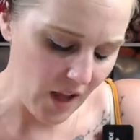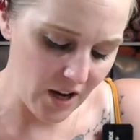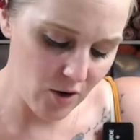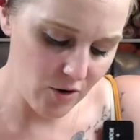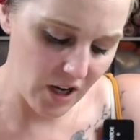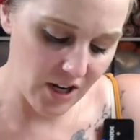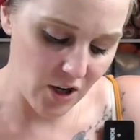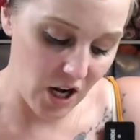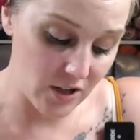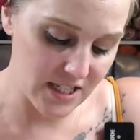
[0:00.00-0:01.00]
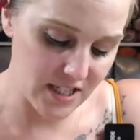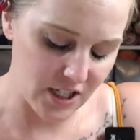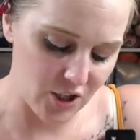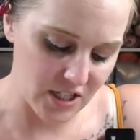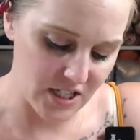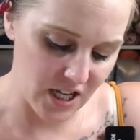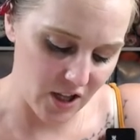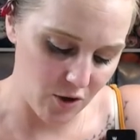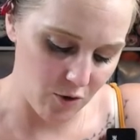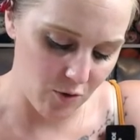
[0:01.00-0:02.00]
I don't, I honestly couldn't tell
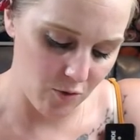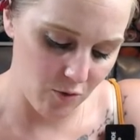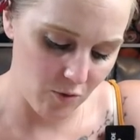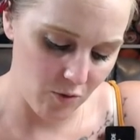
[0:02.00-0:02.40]
you.